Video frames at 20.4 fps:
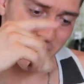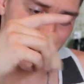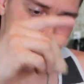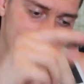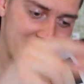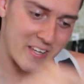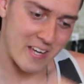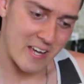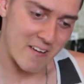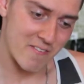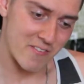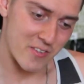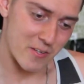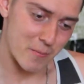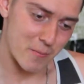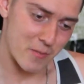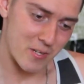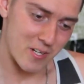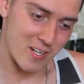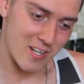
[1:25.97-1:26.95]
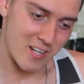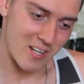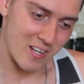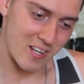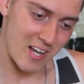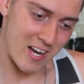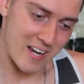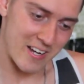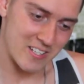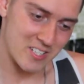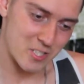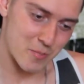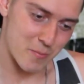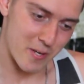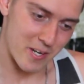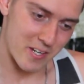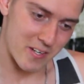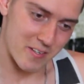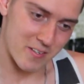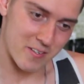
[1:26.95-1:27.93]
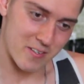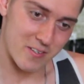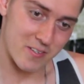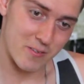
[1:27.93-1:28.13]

they gave them lion's mane,